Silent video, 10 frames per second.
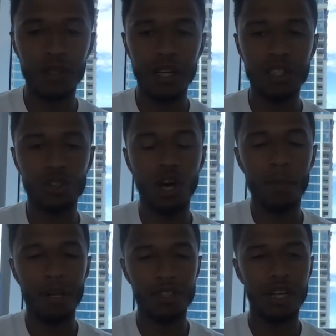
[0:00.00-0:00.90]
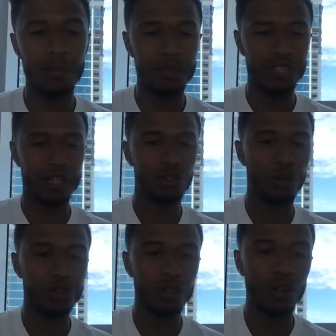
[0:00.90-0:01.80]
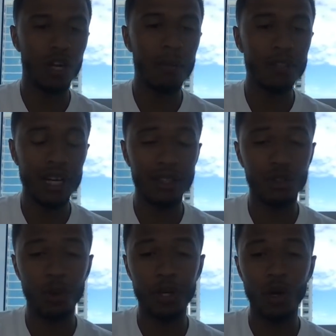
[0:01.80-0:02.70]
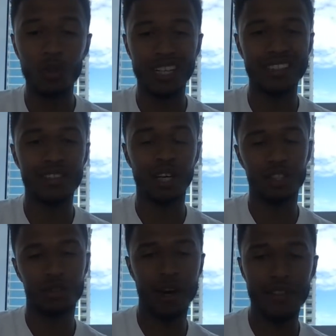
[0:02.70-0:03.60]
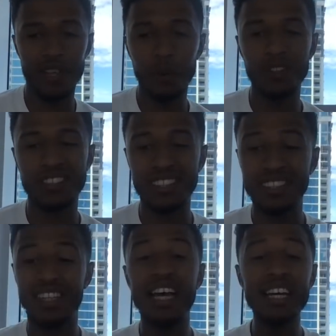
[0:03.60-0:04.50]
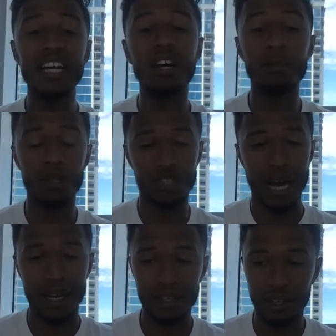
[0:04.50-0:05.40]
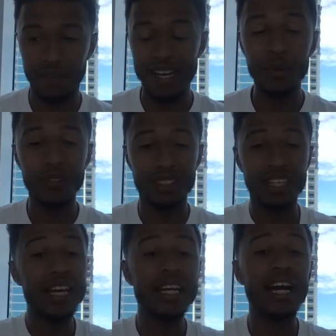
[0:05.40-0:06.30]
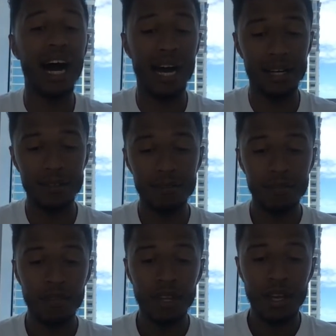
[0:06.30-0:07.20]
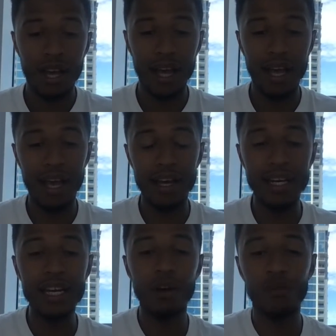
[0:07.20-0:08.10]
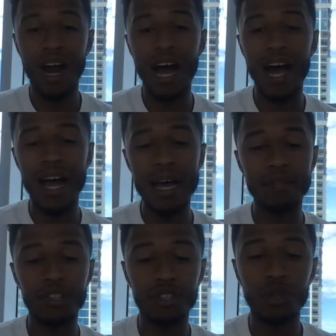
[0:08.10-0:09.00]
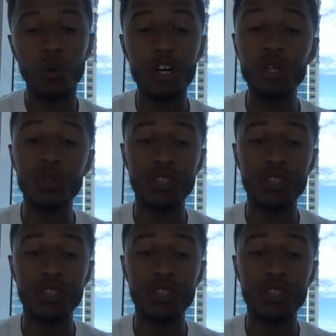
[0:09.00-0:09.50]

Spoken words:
let's talk about the Lumberjack Story. So the Lumberjack Story goes as such, right? There was this skinny lumberjack, all right? He was a skinny guy, and he arrived to a new